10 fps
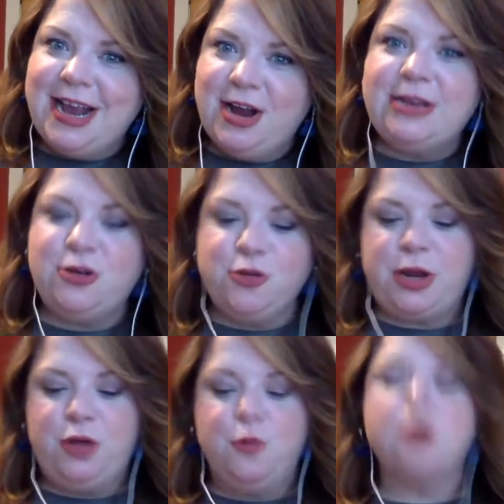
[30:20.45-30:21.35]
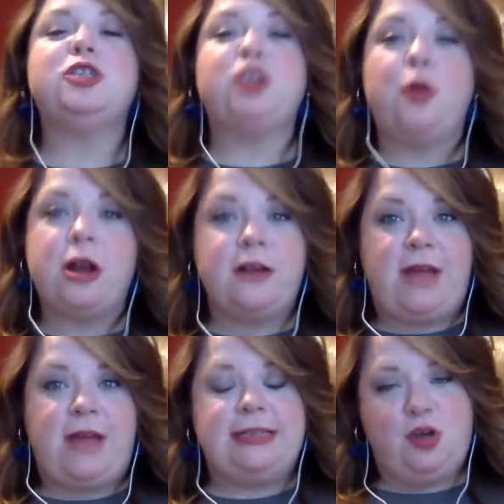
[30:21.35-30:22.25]
Erin, you're the one who worked so hard to
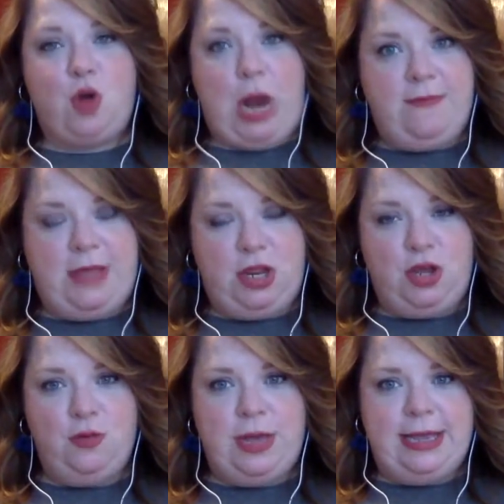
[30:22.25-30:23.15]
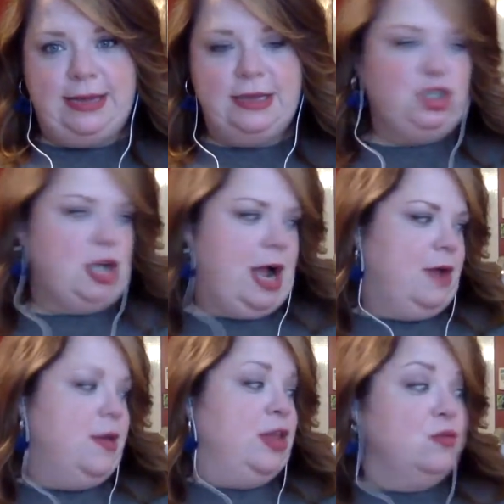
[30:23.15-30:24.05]
find us a great venue in Chicago,
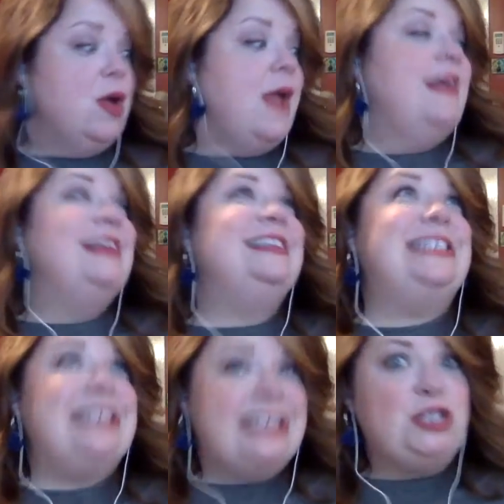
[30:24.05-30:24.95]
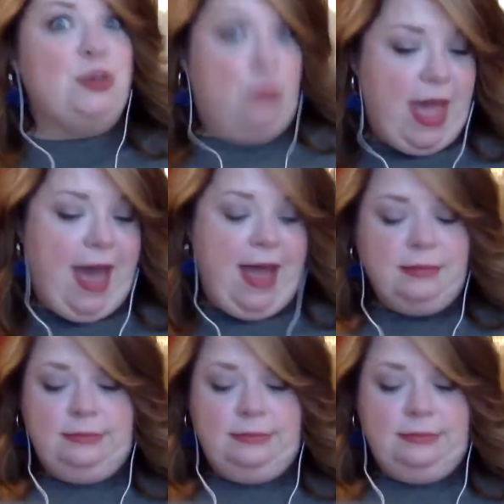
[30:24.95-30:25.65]
and you did do that.